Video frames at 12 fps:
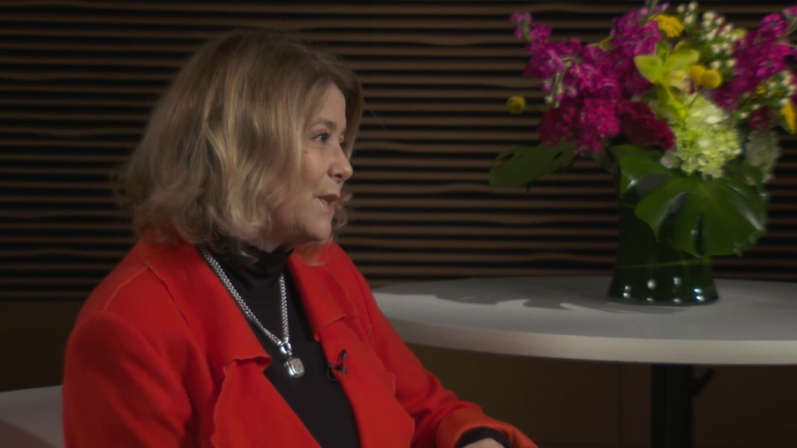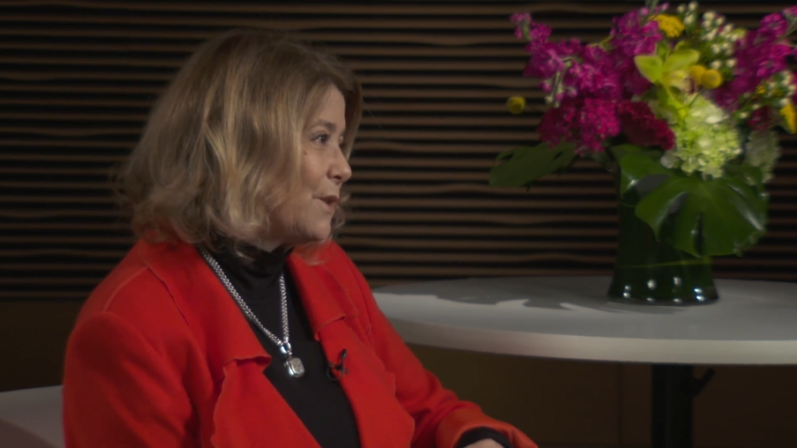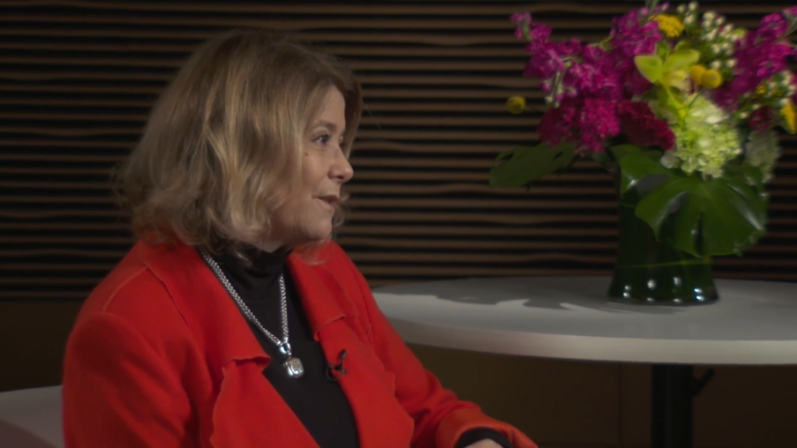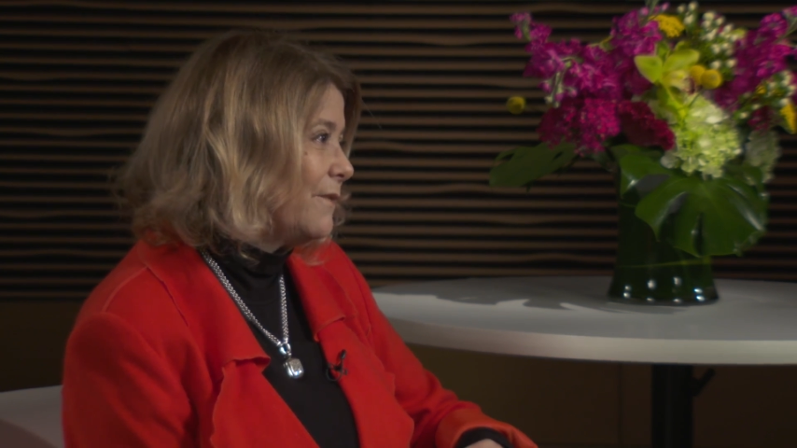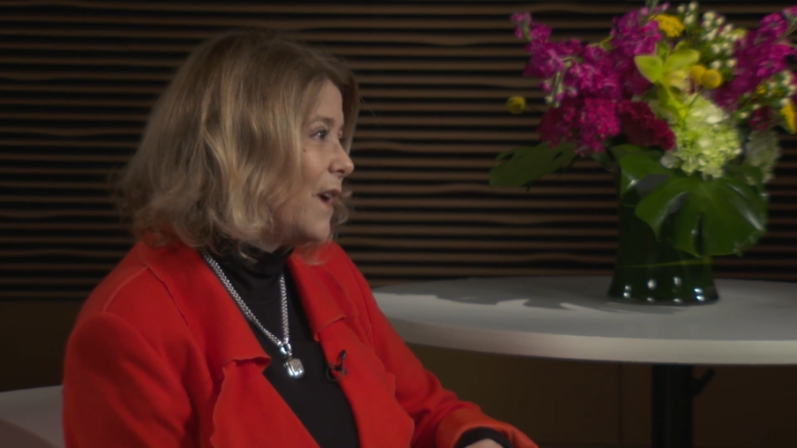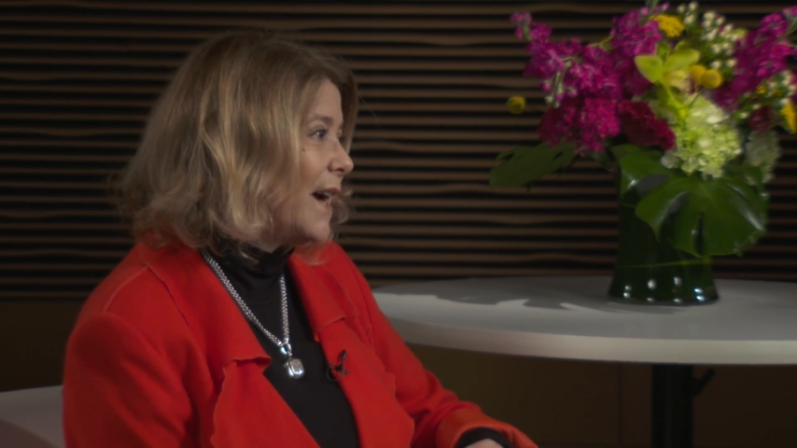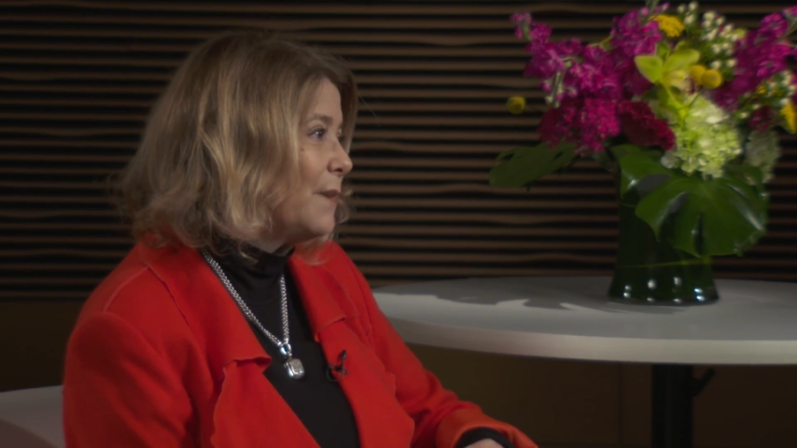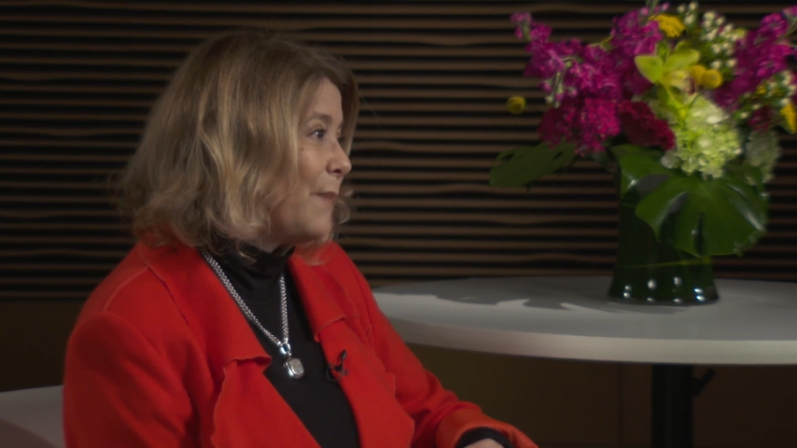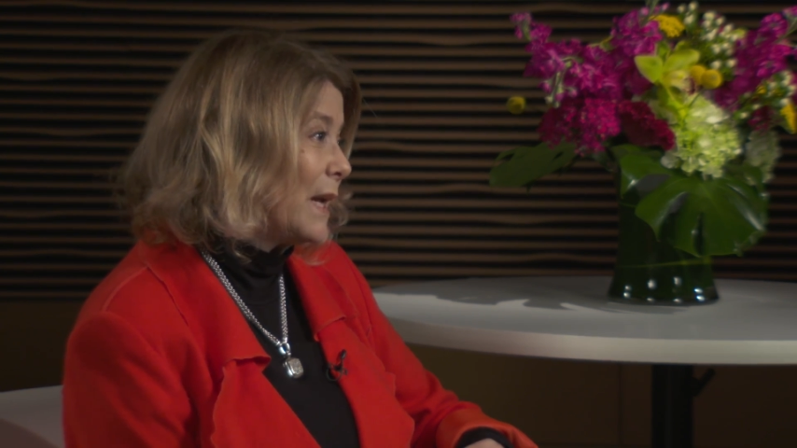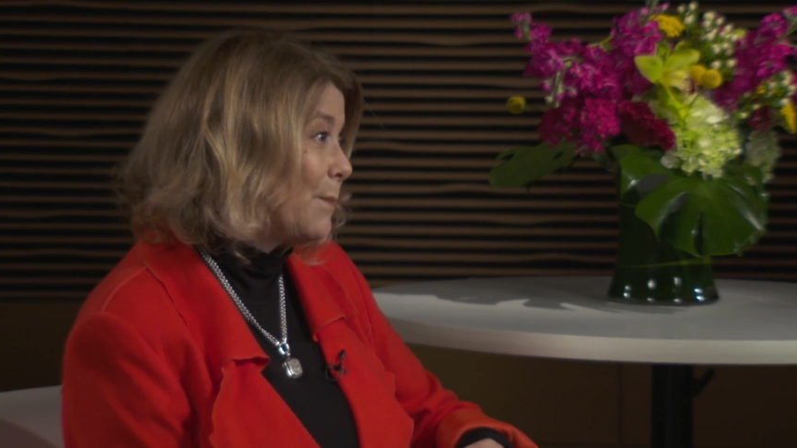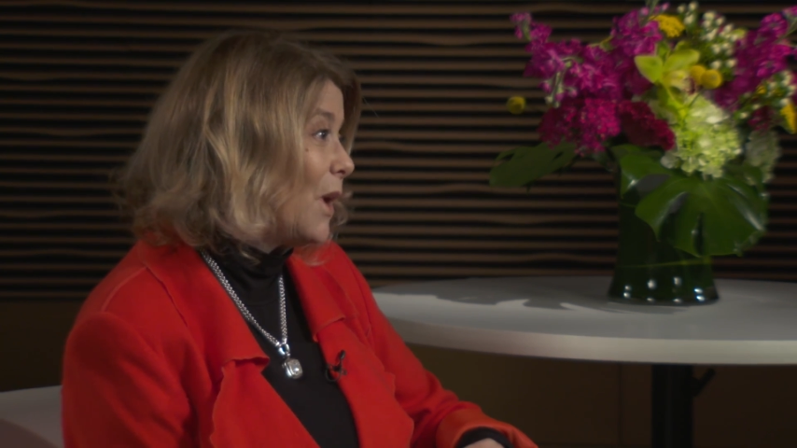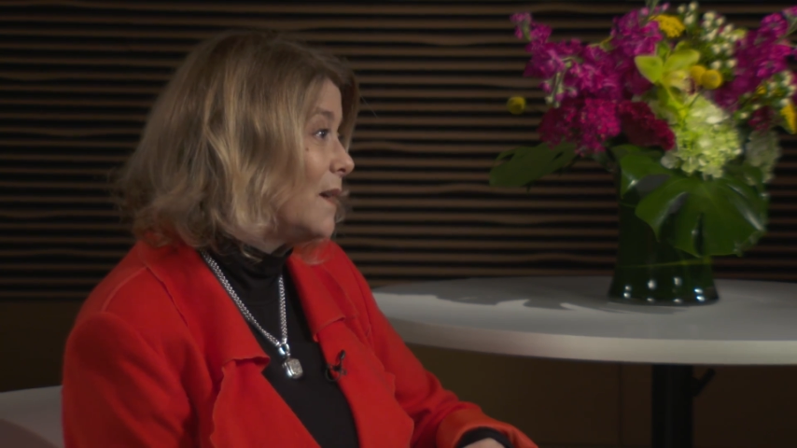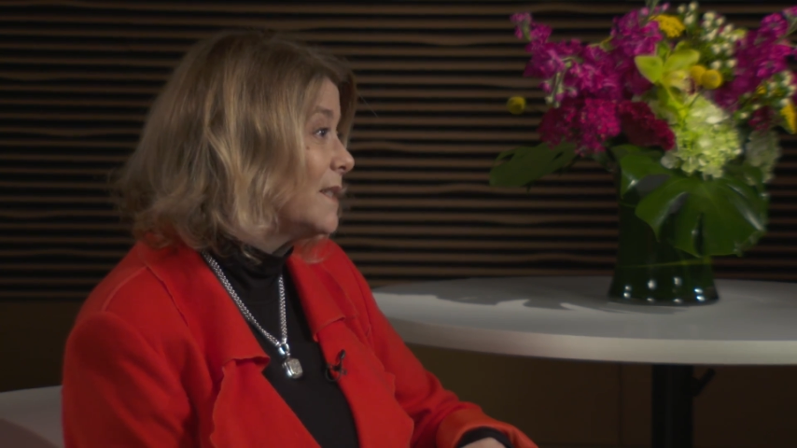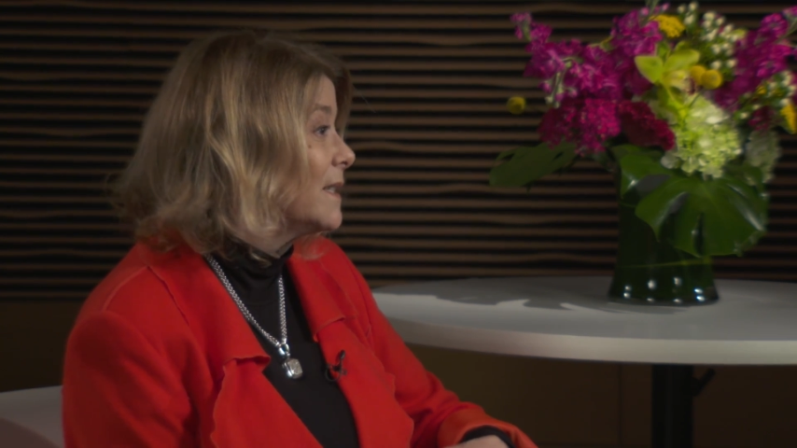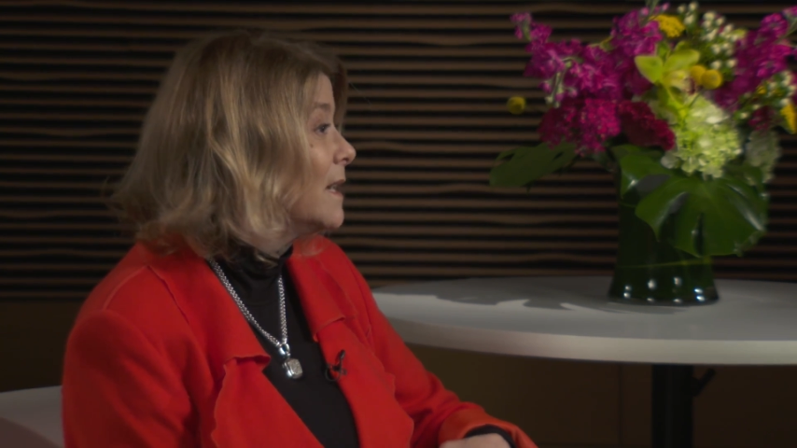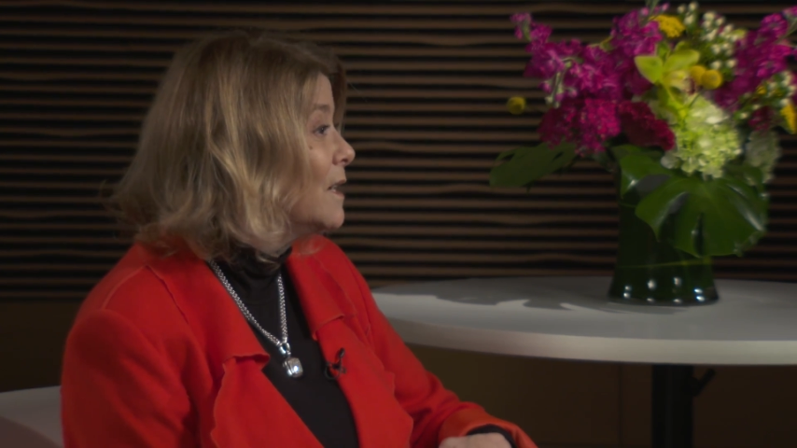certified menopause